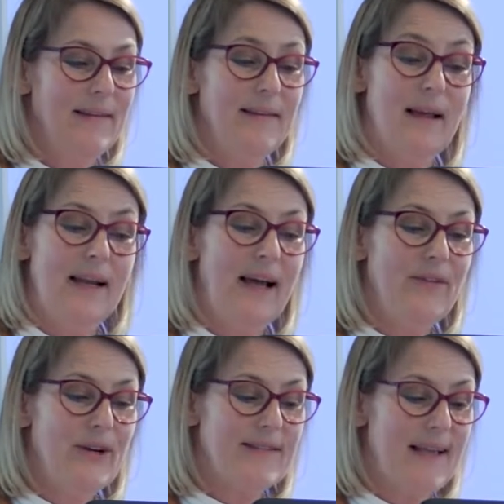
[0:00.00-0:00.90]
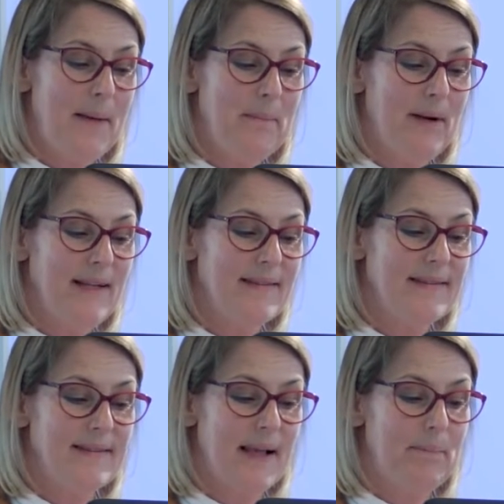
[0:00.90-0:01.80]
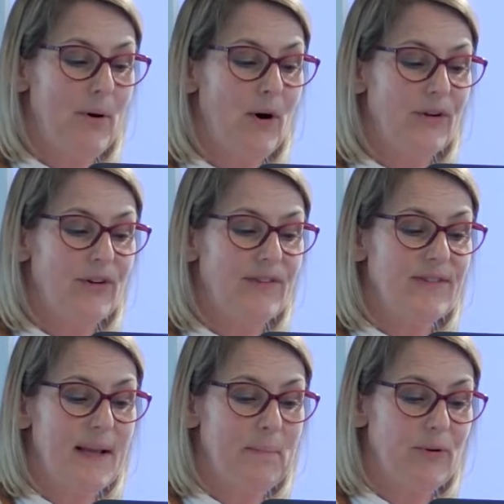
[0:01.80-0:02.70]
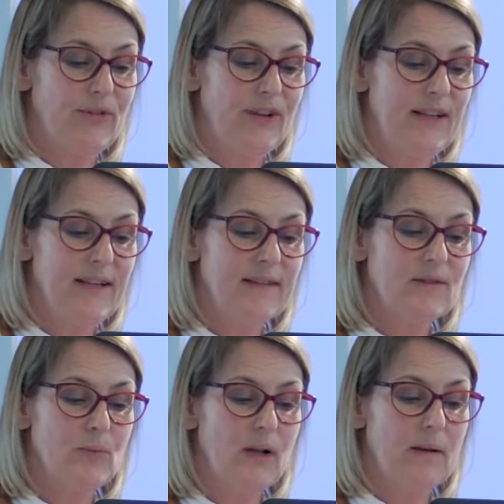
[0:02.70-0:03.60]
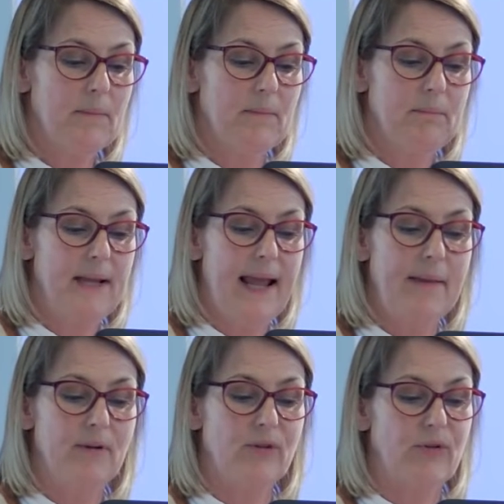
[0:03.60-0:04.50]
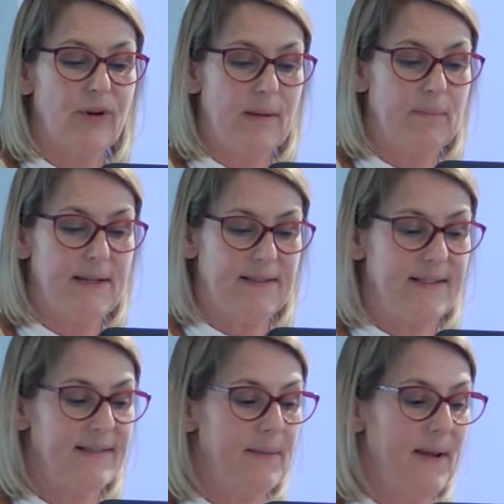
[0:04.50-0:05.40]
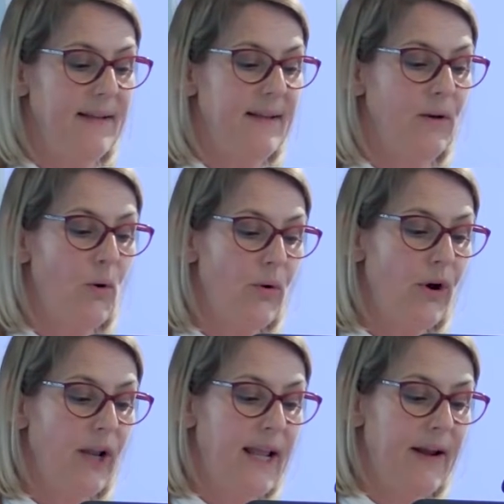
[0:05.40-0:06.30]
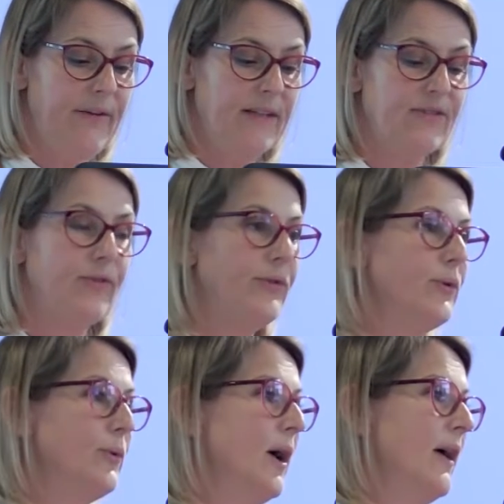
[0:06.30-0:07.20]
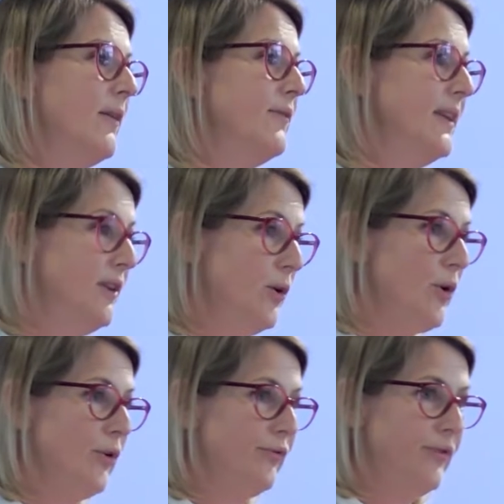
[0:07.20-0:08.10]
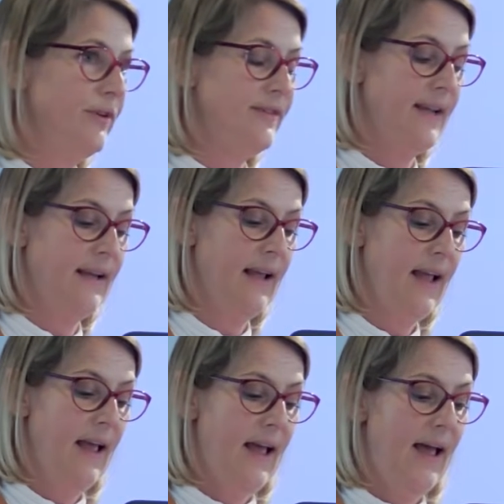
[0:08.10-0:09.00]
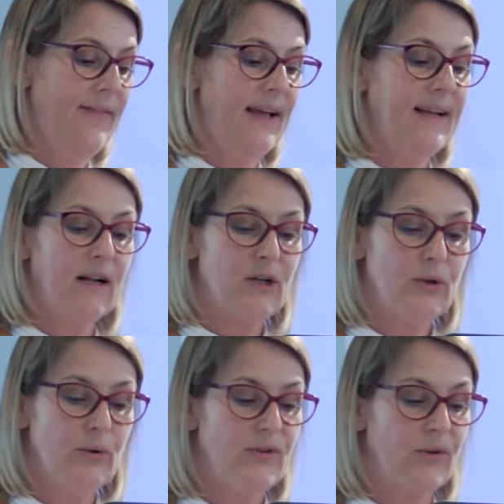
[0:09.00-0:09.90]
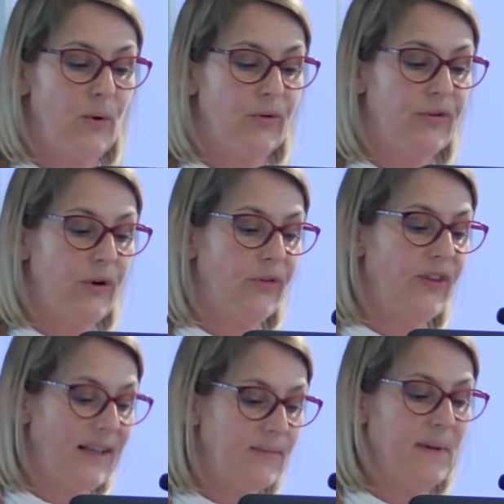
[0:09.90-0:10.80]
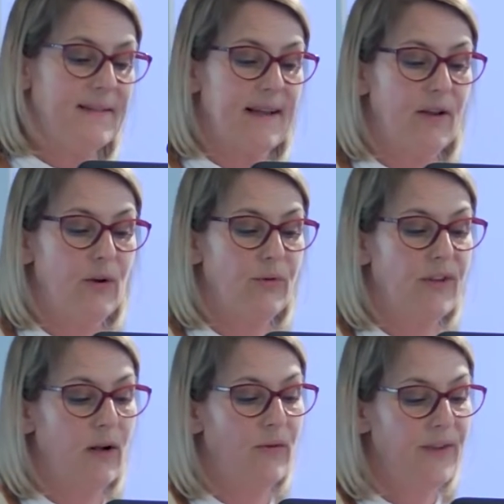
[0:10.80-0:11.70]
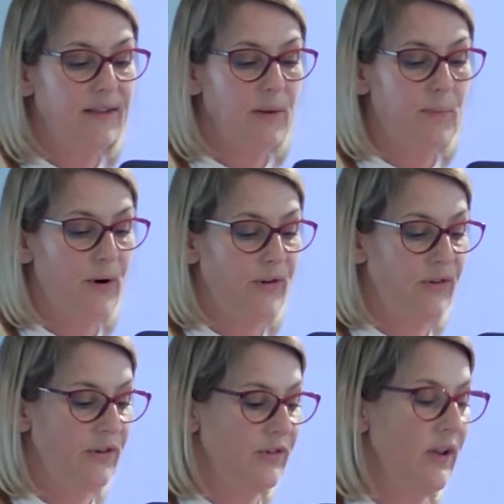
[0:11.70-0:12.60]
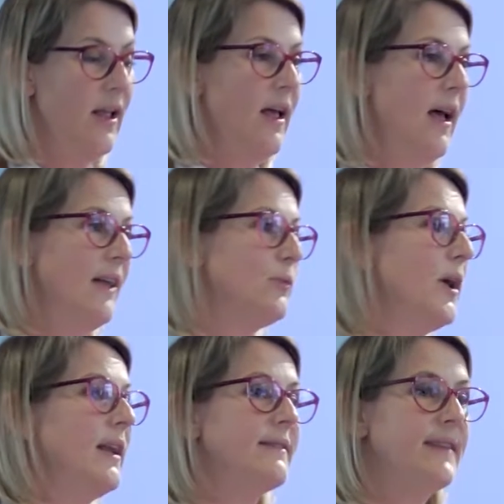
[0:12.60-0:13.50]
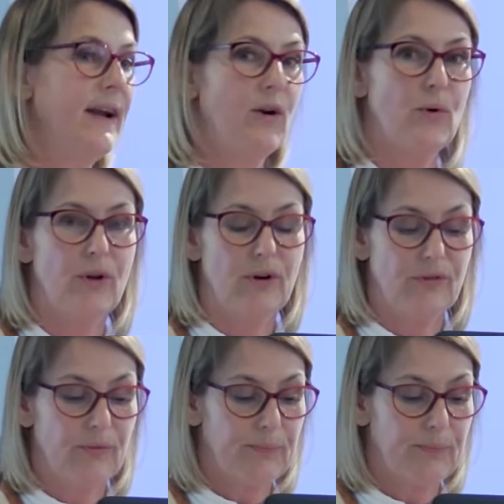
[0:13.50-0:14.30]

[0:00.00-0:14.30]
Another example is that parties in proceedings will be able to participate in oral hearings through video conferencing. And that includes also suspects, accused, and convicted persons, as well as their lawyers.